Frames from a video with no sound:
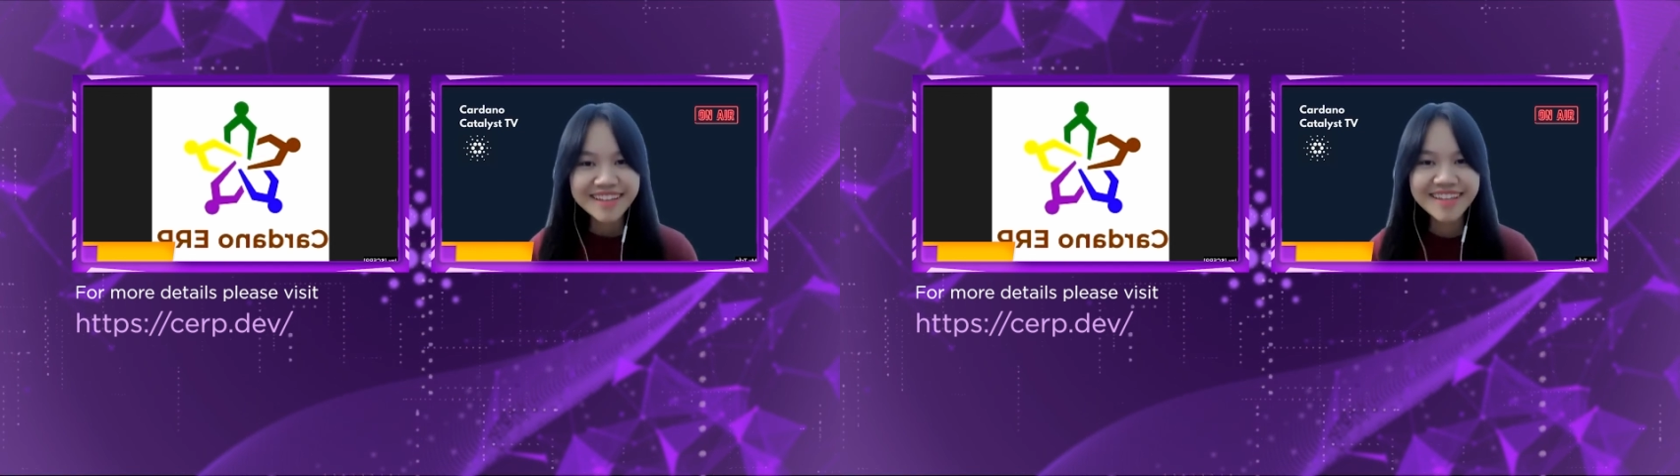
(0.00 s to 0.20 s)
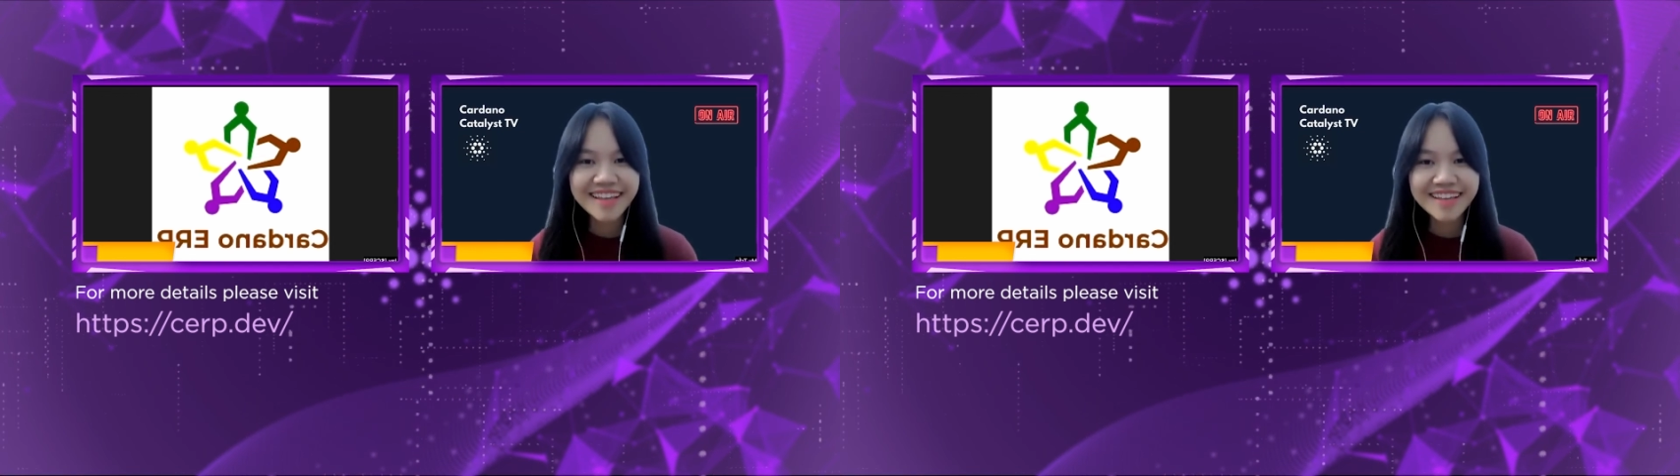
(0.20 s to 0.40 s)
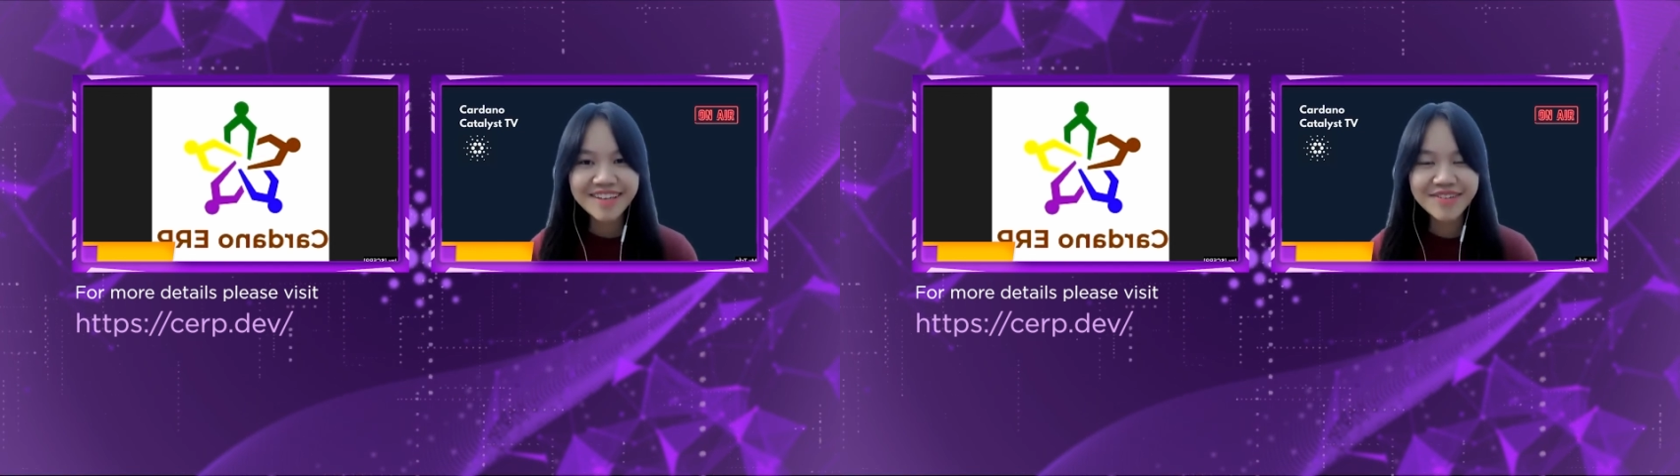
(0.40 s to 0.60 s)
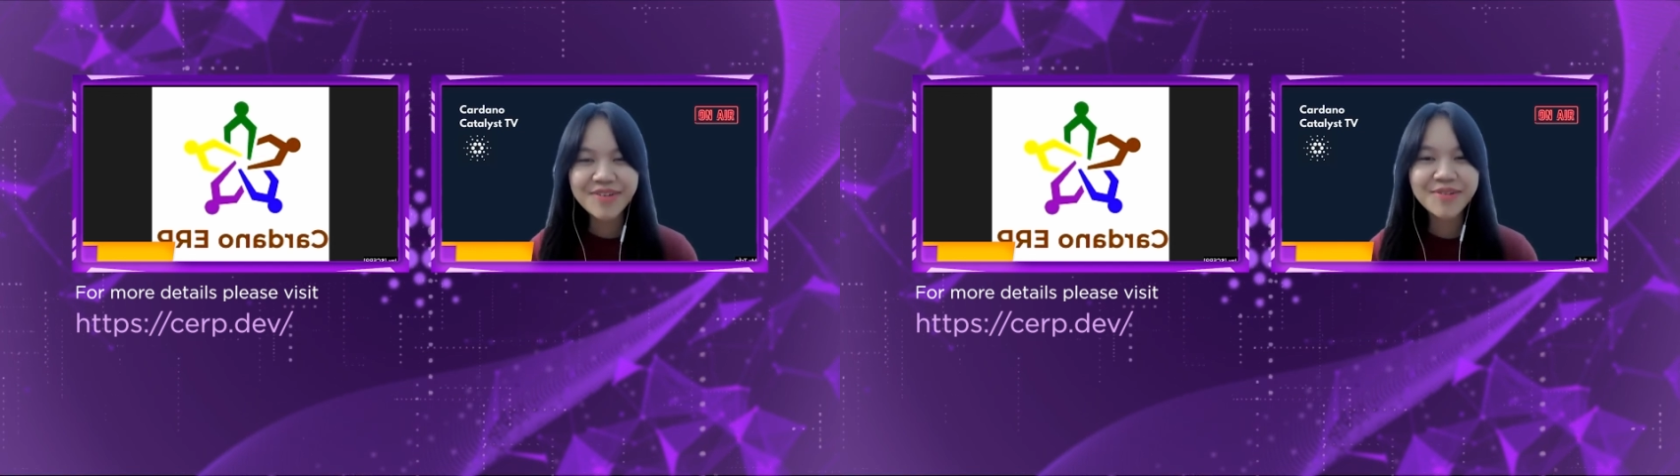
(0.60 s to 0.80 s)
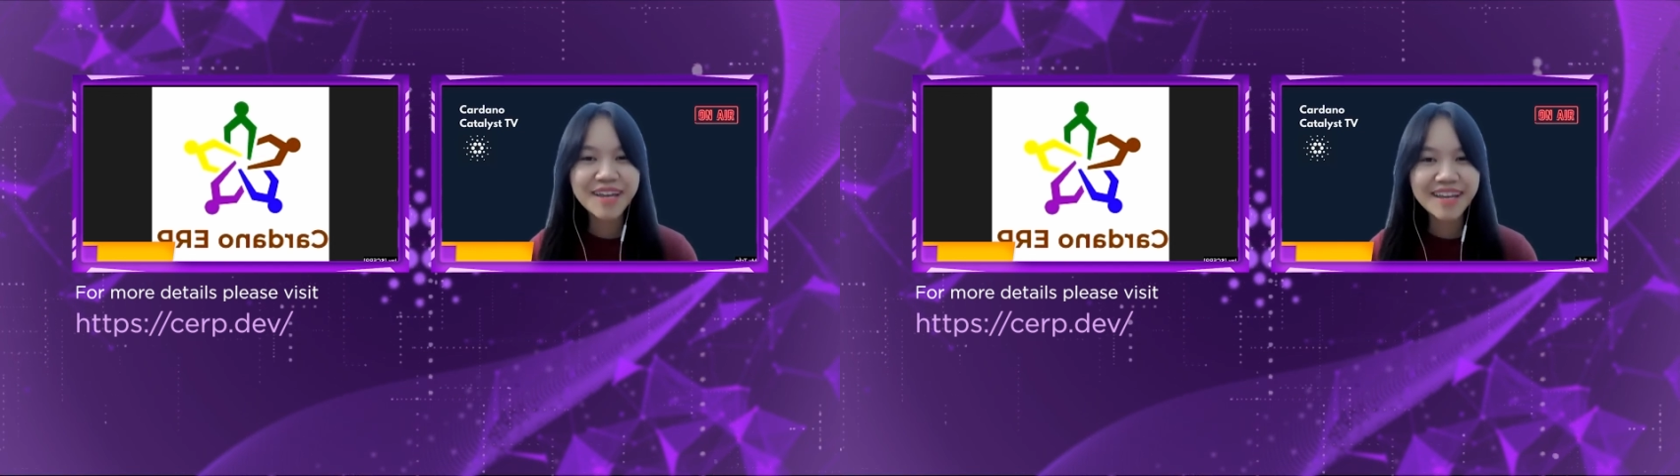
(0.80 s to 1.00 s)
Thank you.
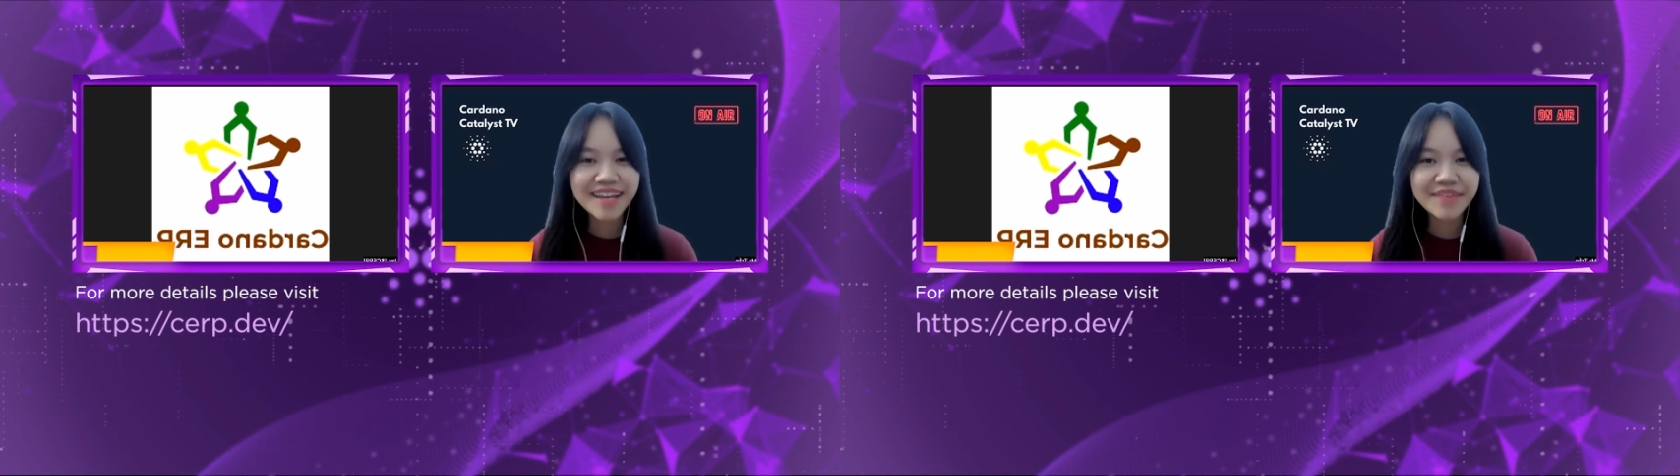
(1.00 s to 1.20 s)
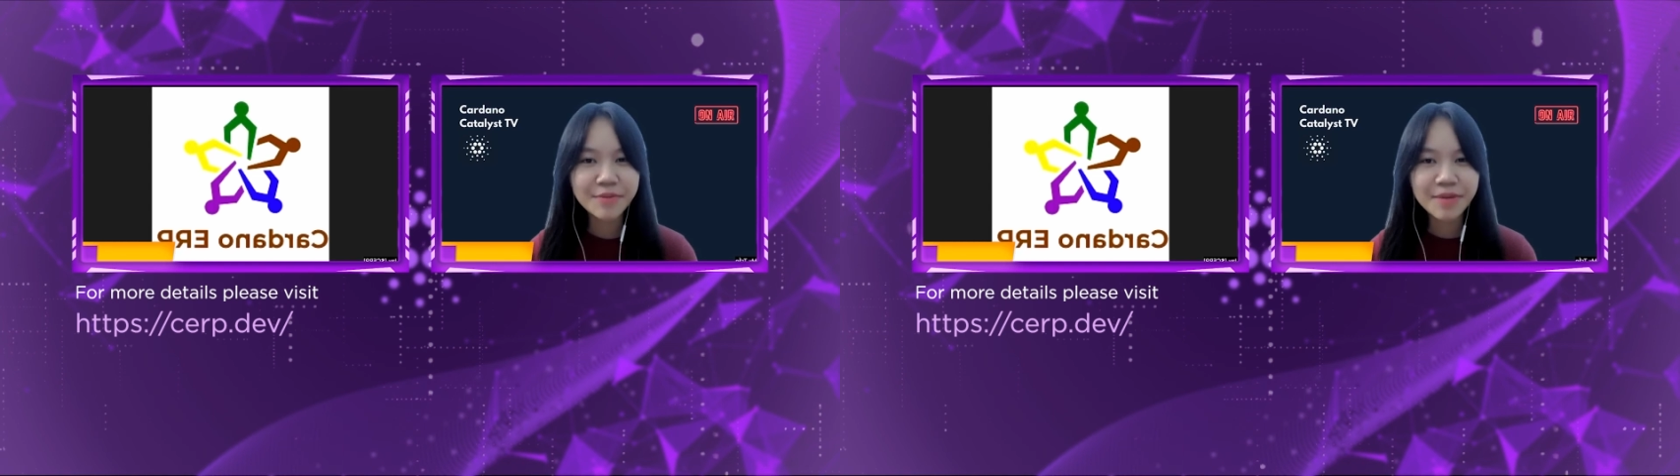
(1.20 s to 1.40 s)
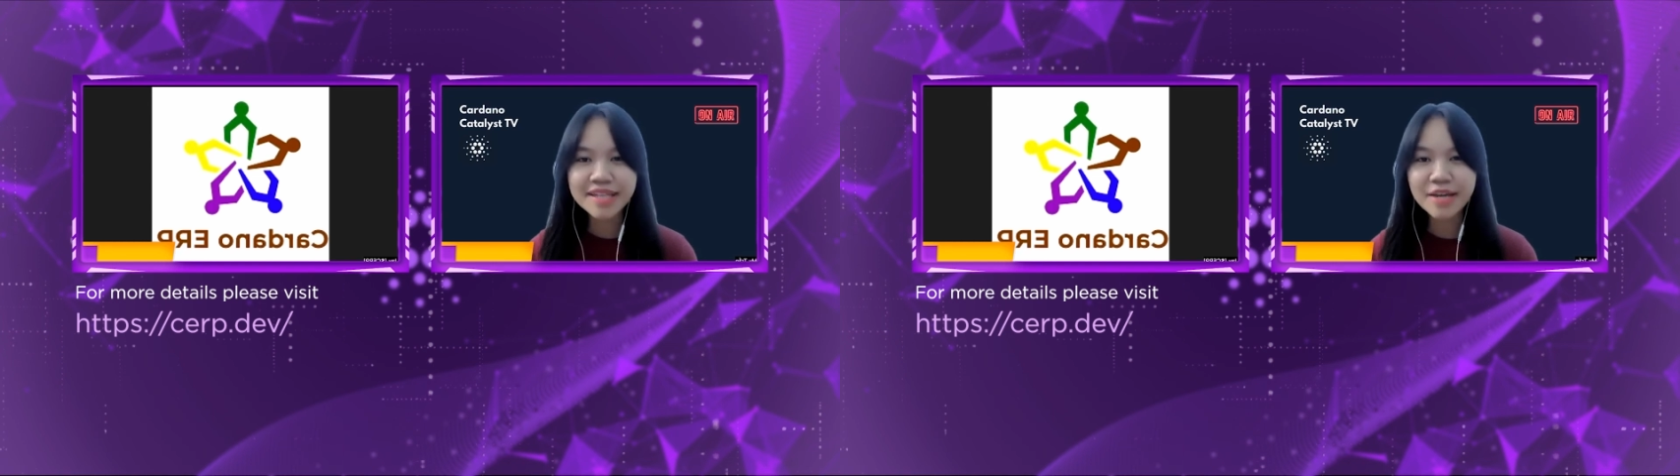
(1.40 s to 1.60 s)
Okay, everyone,